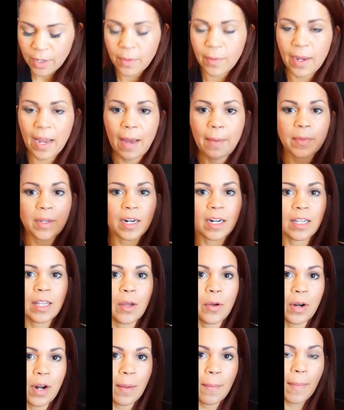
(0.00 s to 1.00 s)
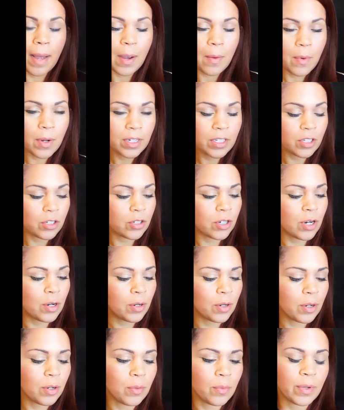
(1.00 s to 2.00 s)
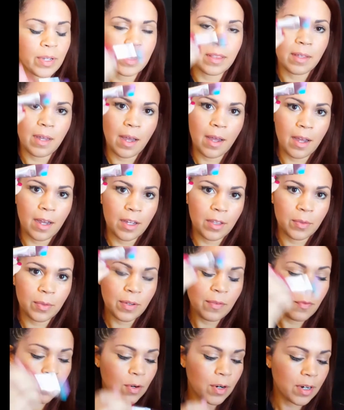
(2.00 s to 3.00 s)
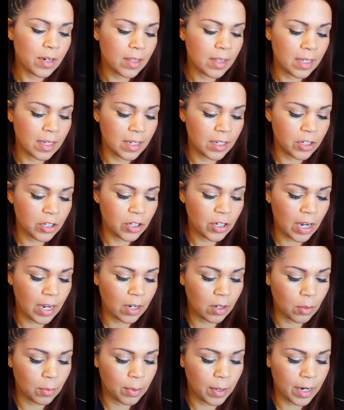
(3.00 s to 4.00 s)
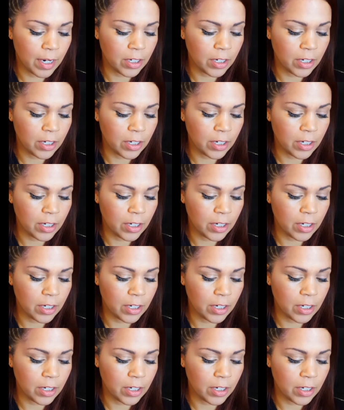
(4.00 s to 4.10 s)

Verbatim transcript: I'm gonna load up my one stroke with a 3 4 inch angle brush.